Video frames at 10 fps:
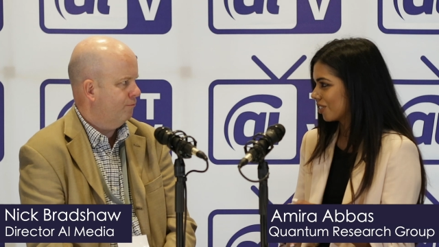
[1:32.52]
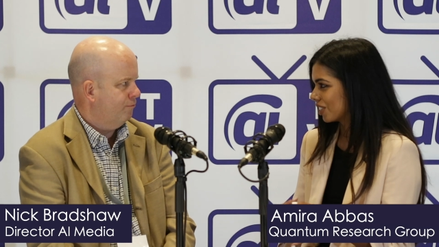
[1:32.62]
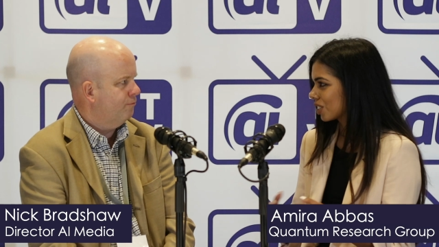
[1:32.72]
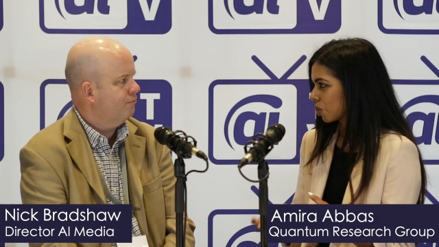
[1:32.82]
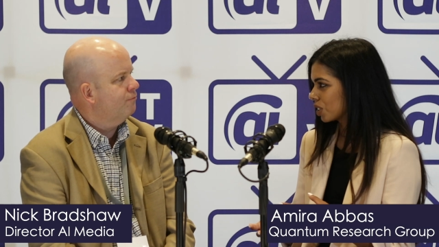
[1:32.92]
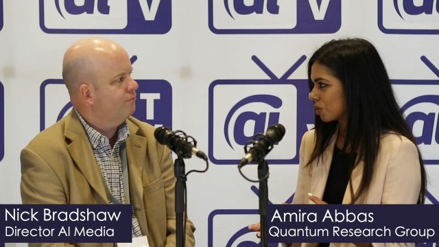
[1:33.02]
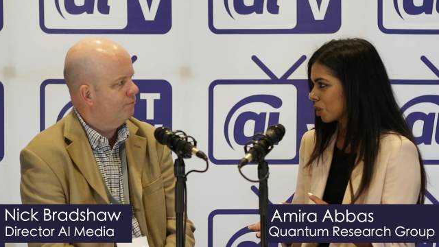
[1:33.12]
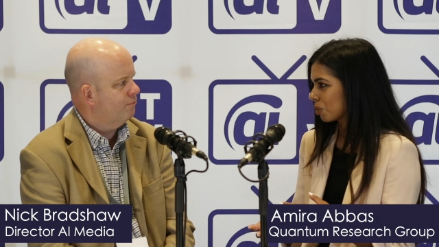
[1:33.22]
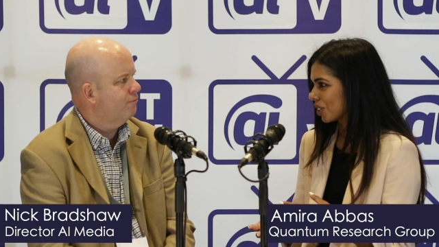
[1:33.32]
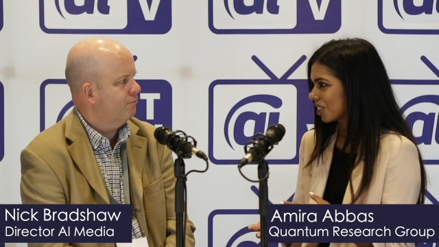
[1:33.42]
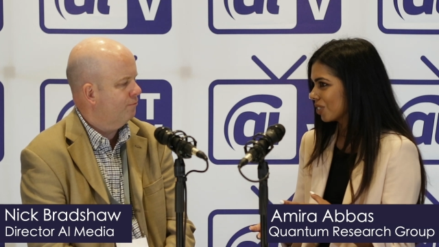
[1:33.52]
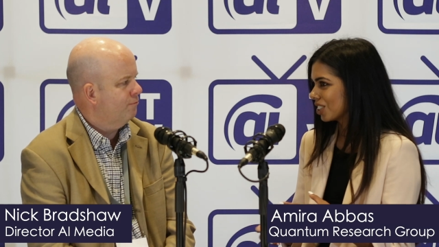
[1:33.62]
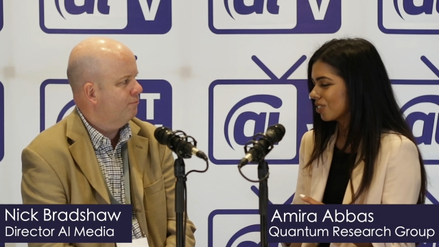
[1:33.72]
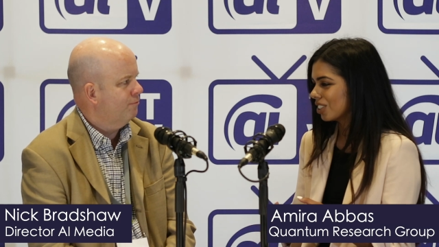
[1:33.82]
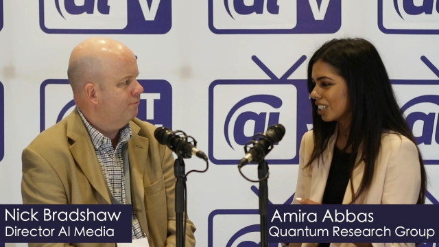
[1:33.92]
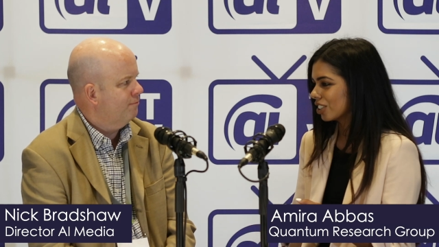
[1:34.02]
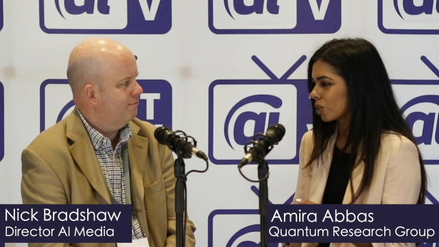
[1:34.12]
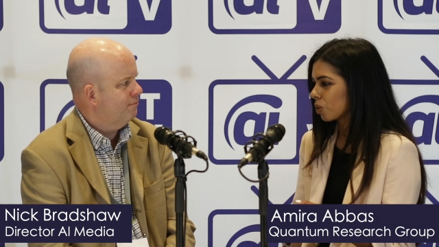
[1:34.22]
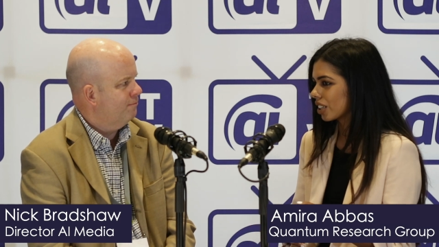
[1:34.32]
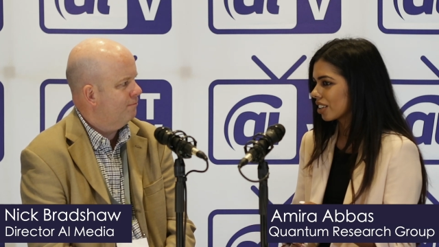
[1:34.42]
Speaker 1: of this quantum computer. We don't really
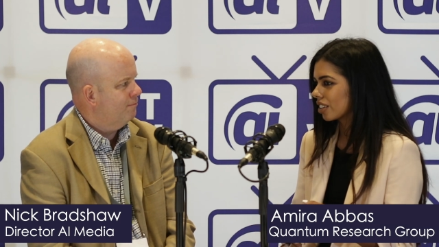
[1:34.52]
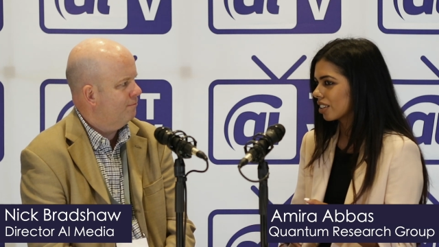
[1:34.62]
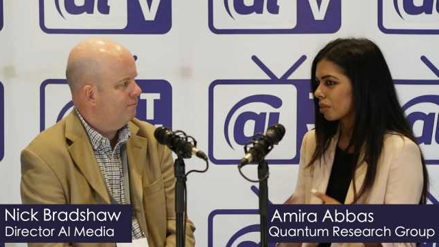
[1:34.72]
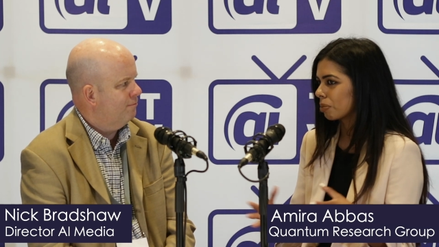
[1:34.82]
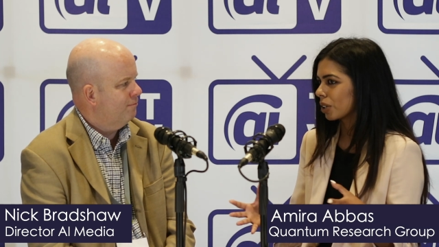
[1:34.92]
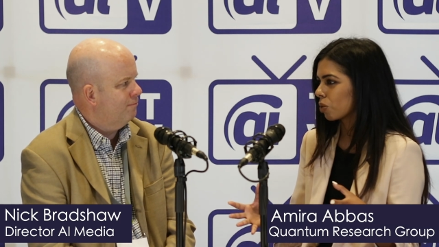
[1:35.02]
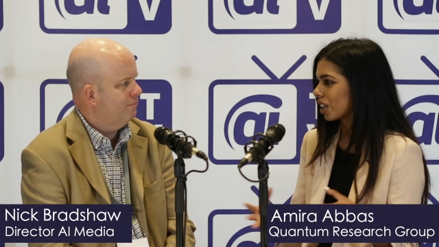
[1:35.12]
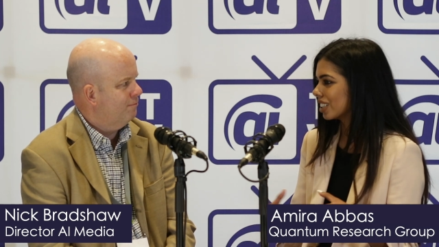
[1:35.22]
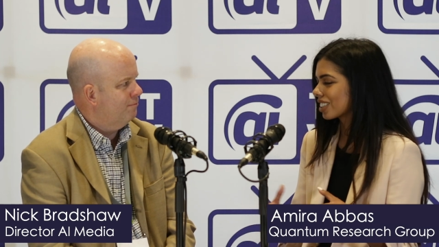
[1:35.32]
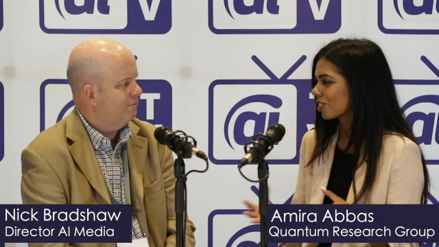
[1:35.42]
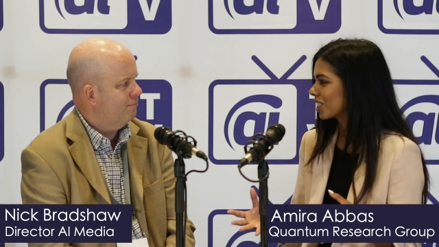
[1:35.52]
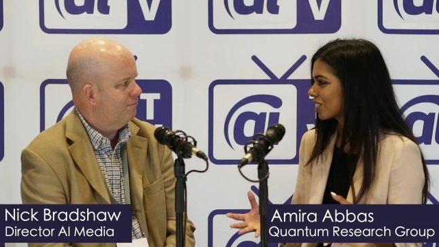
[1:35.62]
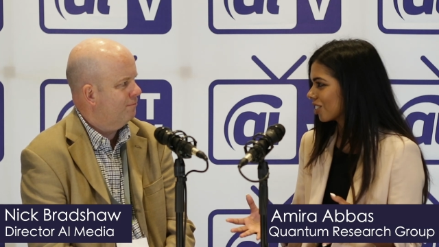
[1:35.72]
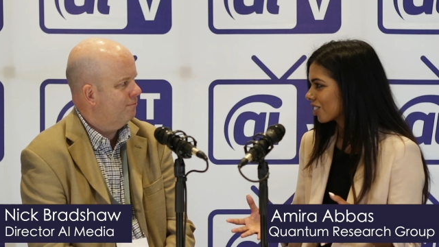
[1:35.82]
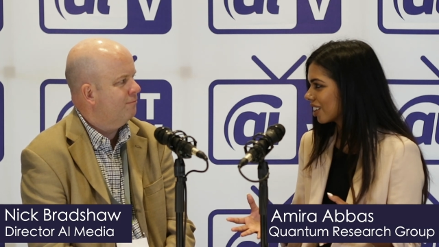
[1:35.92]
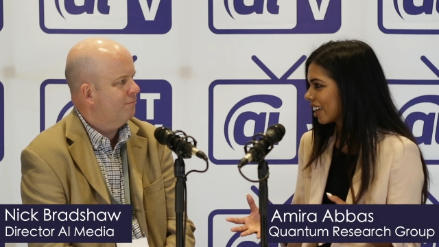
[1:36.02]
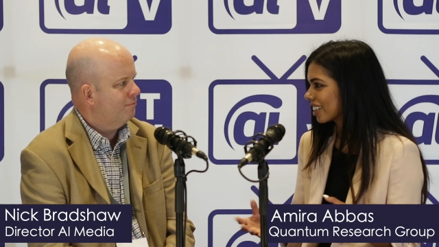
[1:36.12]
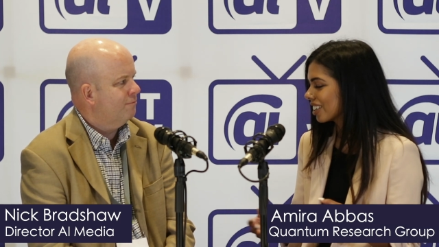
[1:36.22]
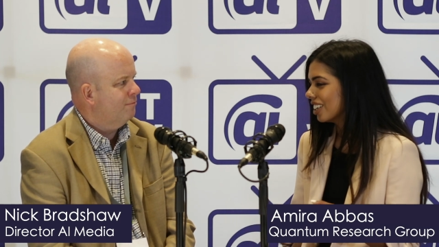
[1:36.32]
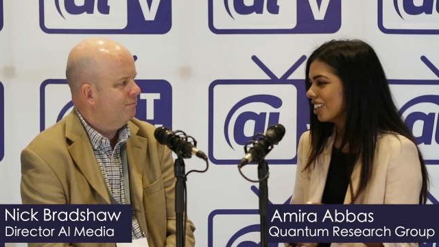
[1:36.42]
know what the big one is going to look like.